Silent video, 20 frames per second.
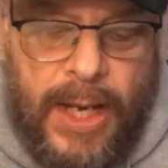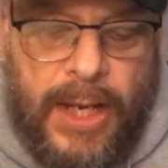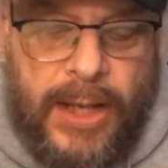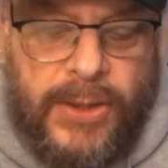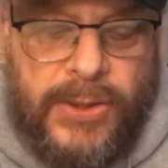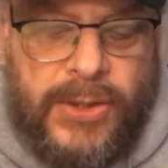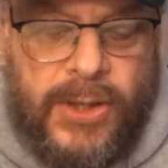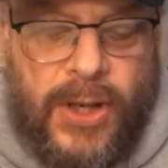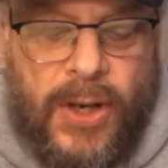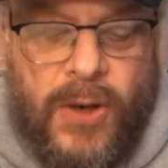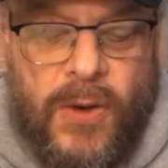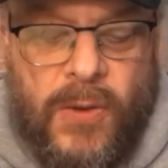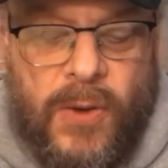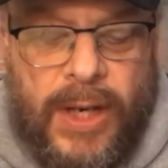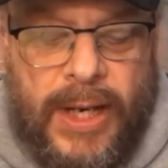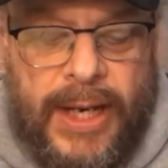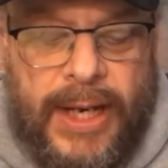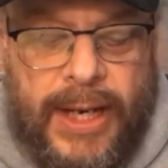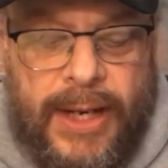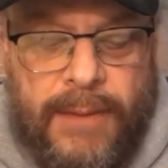So
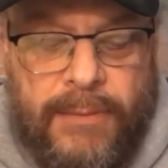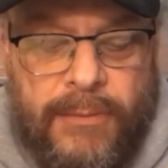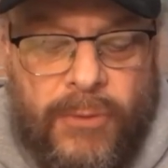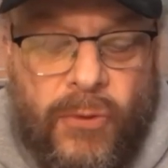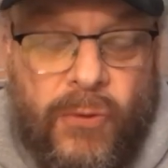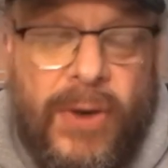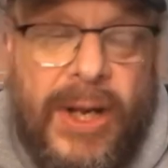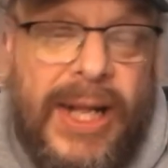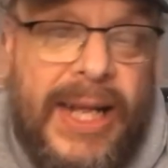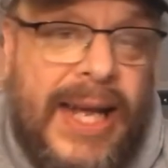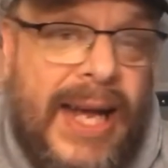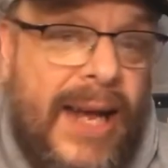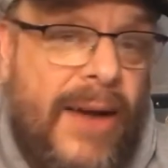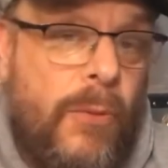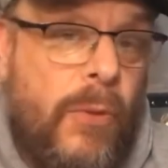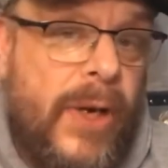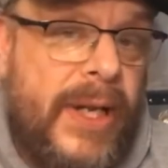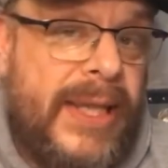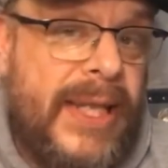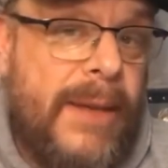
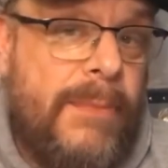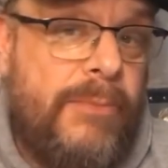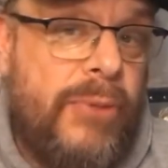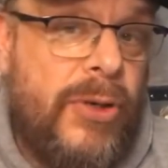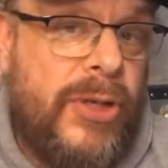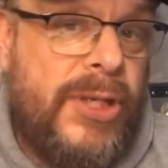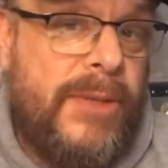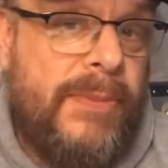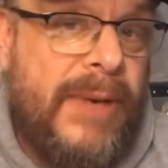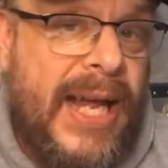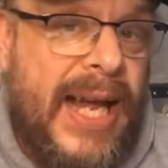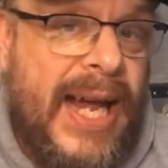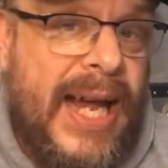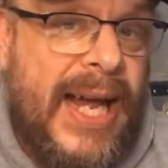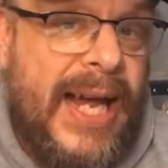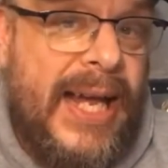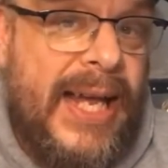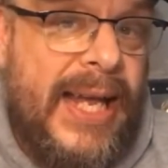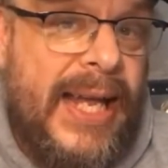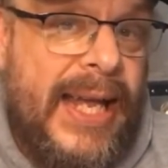what that puts me
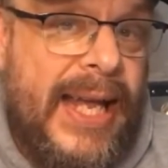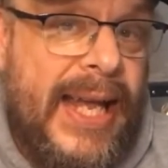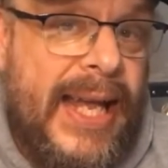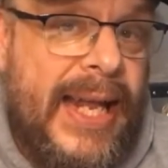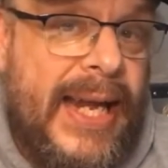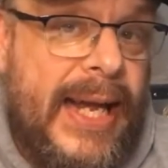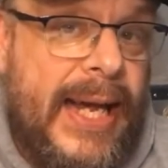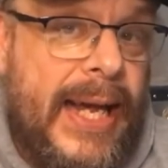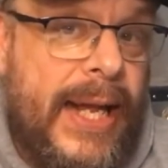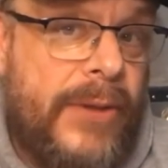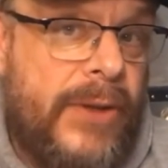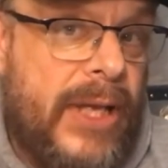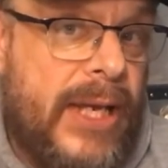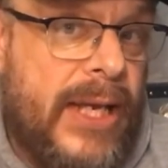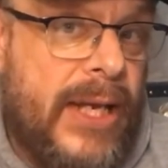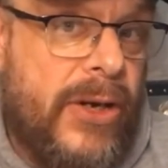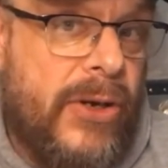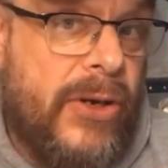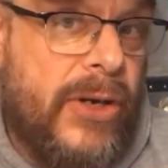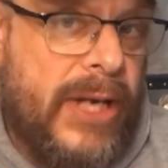at on the
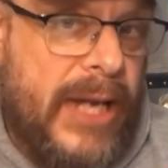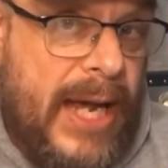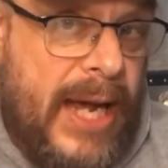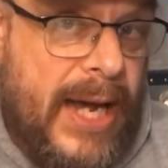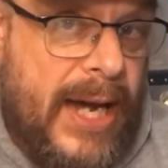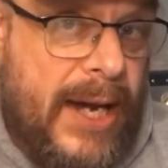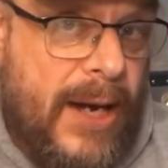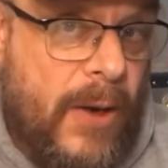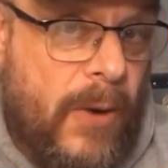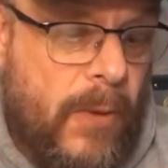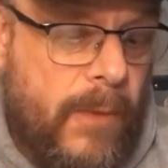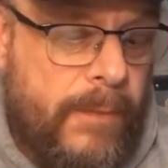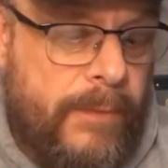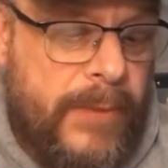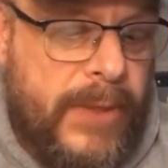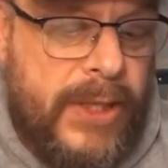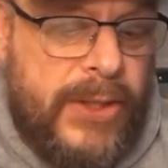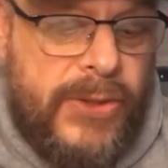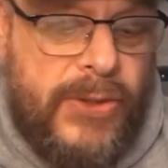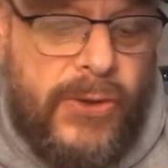year now
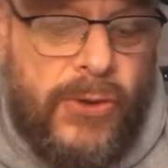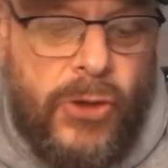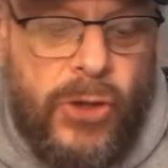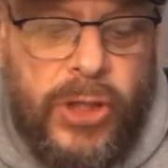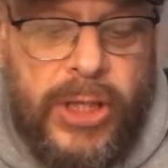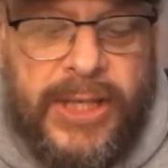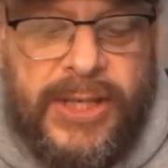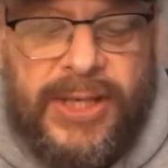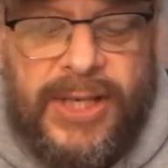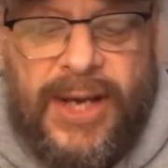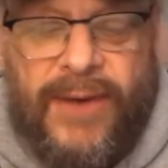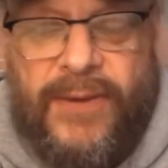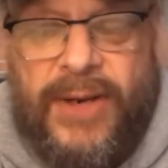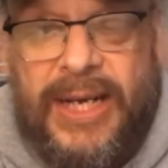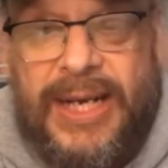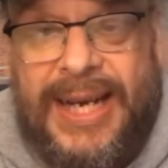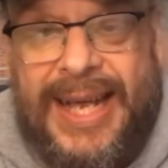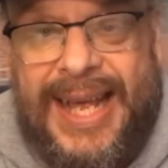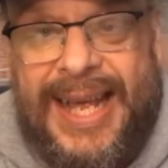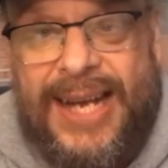is
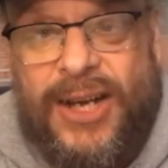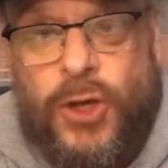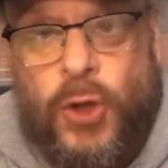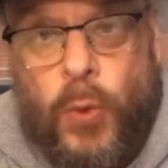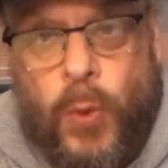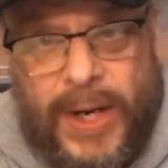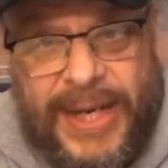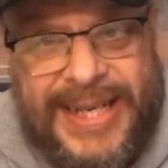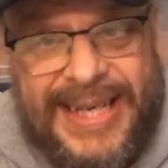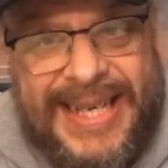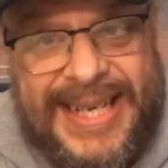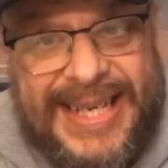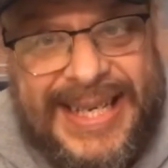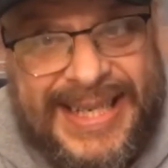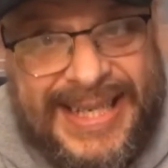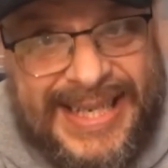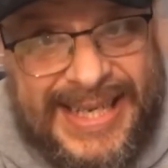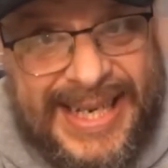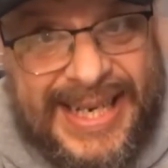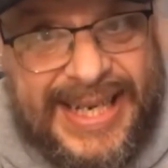
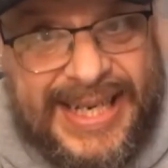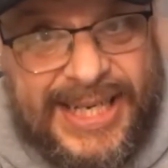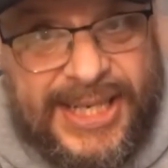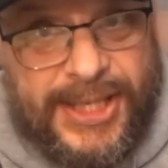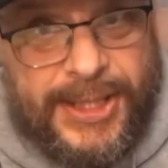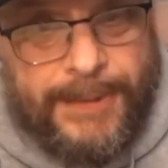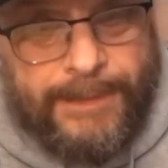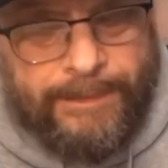37-26,